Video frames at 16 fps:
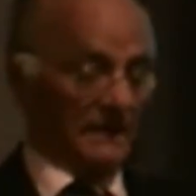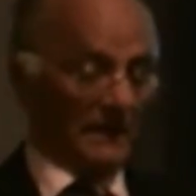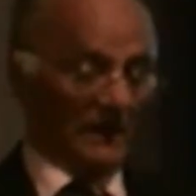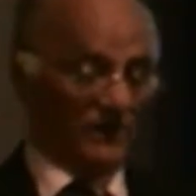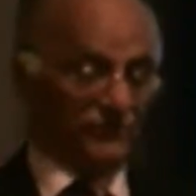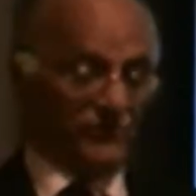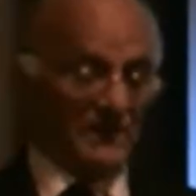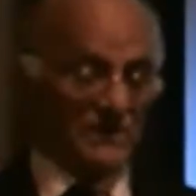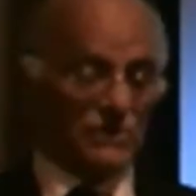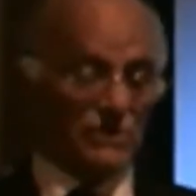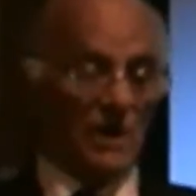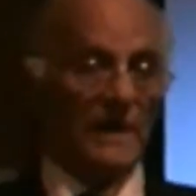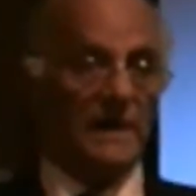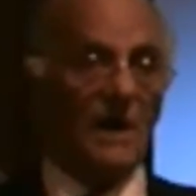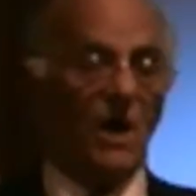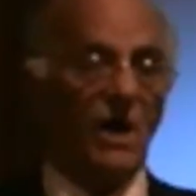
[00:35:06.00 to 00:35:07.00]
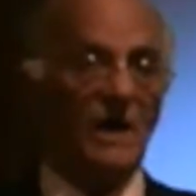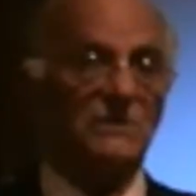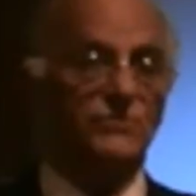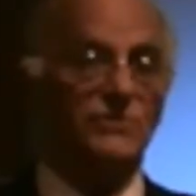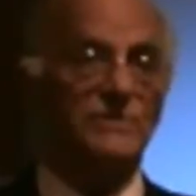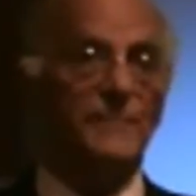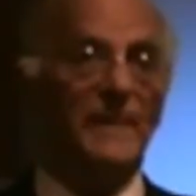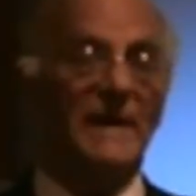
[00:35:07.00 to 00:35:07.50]
Now the French
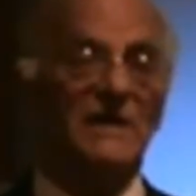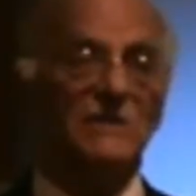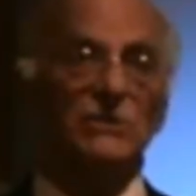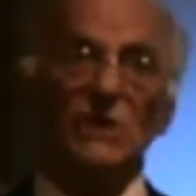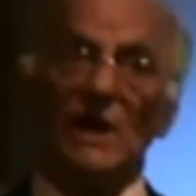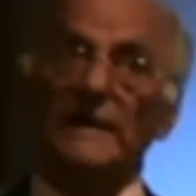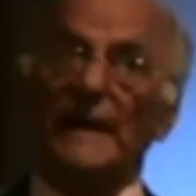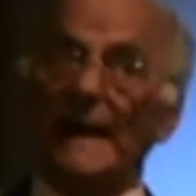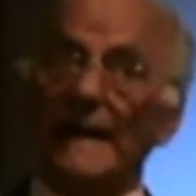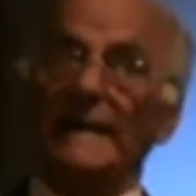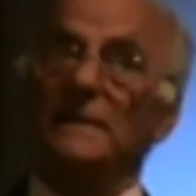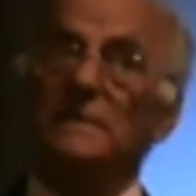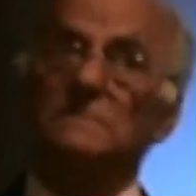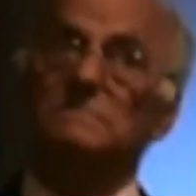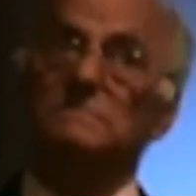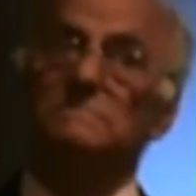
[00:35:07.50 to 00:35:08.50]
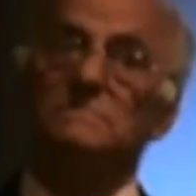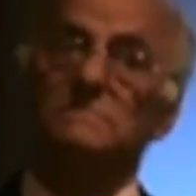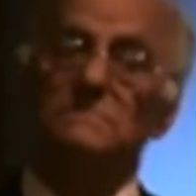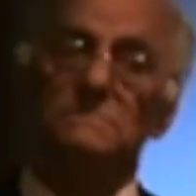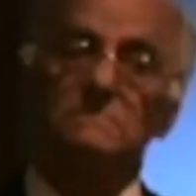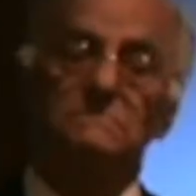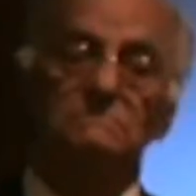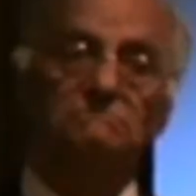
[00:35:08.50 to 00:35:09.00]
psychiatrist Pierre Janet,
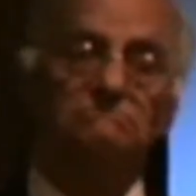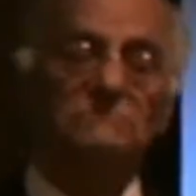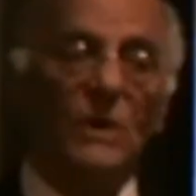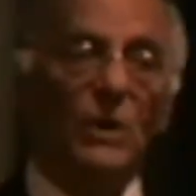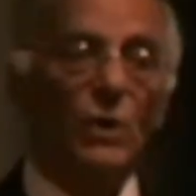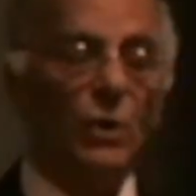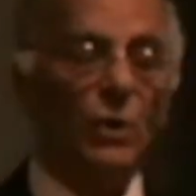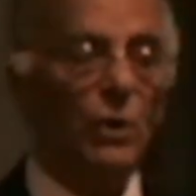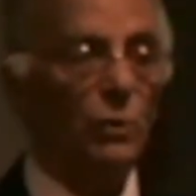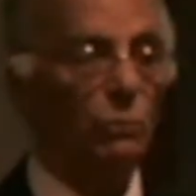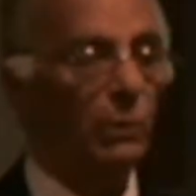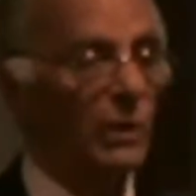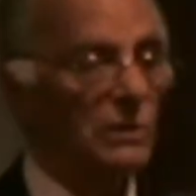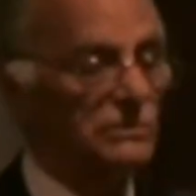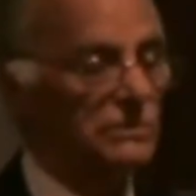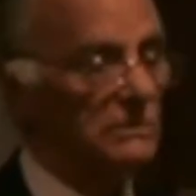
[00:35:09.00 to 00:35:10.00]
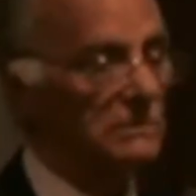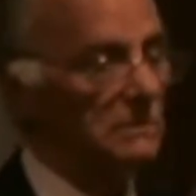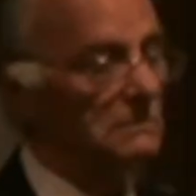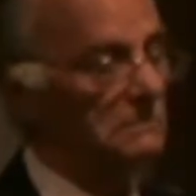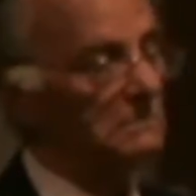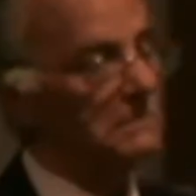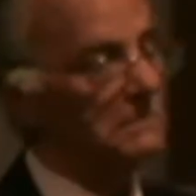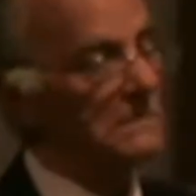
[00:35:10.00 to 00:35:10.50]
who works at
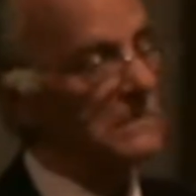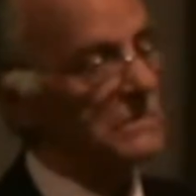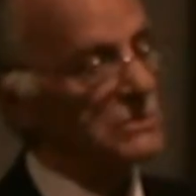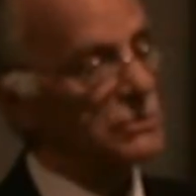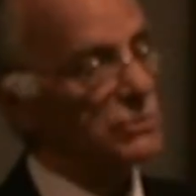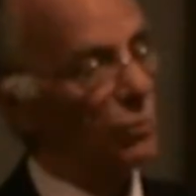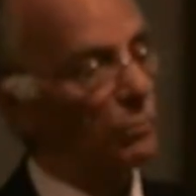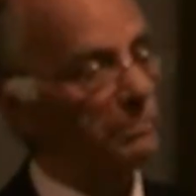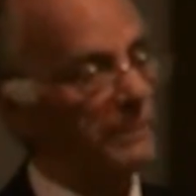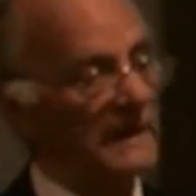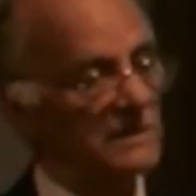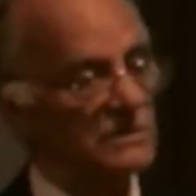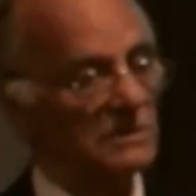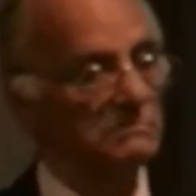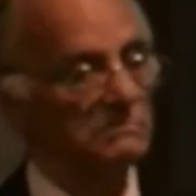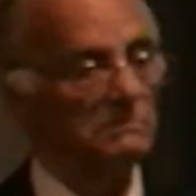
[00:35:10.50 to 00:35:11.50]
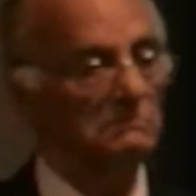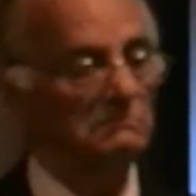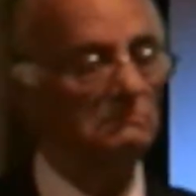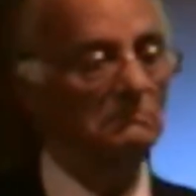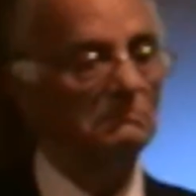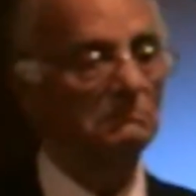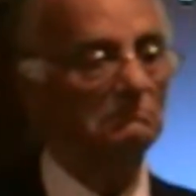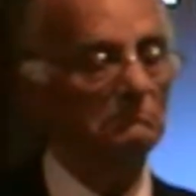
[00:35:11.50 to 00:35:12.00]
the Salpêtrière
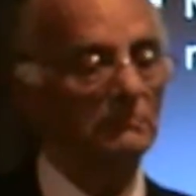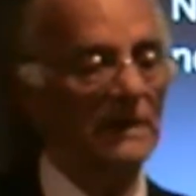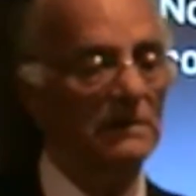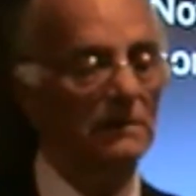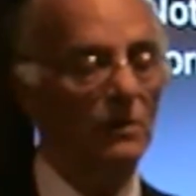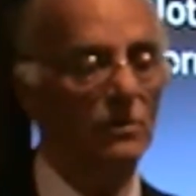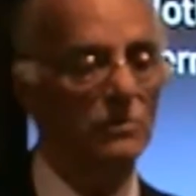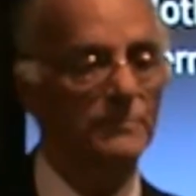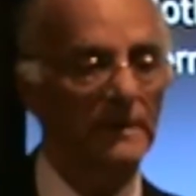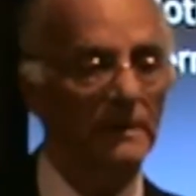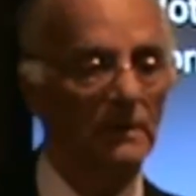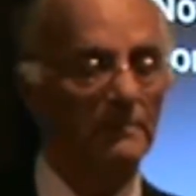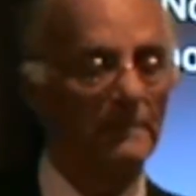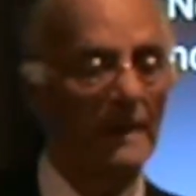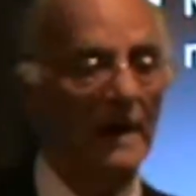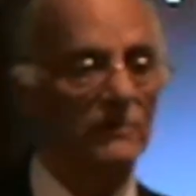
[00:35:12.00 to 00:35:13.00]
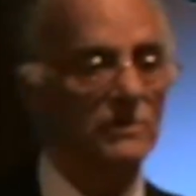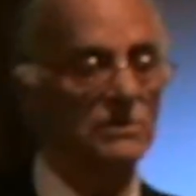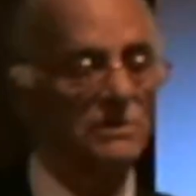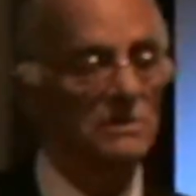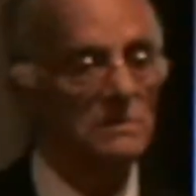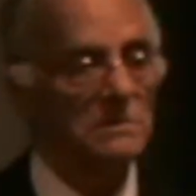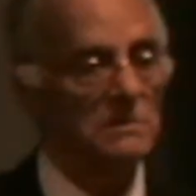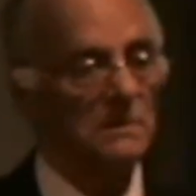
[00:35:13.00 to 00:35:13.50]
Mental Hospital in
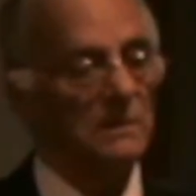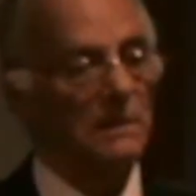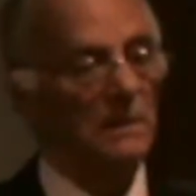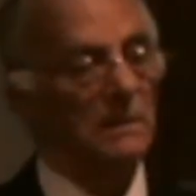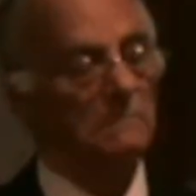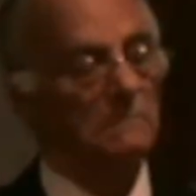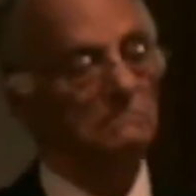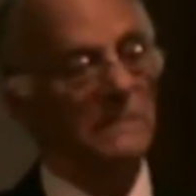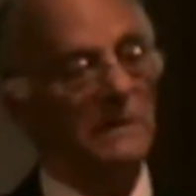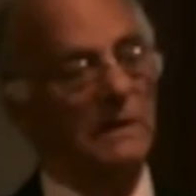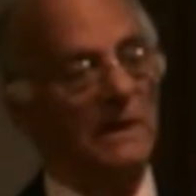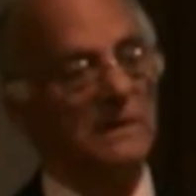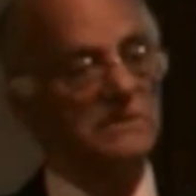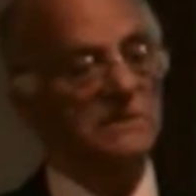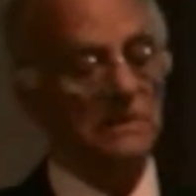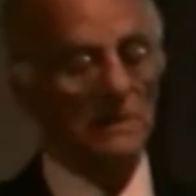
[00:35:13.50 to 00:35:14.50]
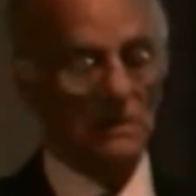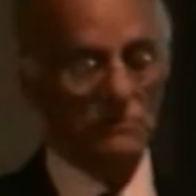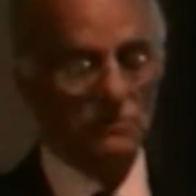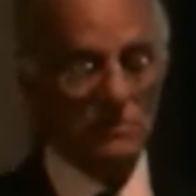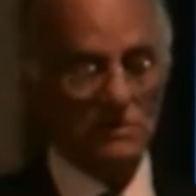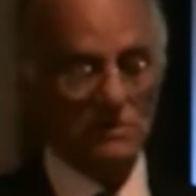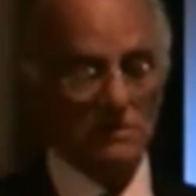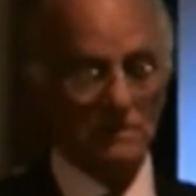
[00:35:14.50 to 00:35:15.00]
Paris, in the mid
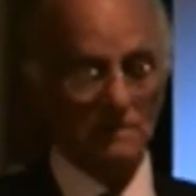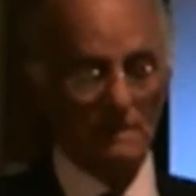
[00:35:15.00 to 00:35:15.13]
1800s,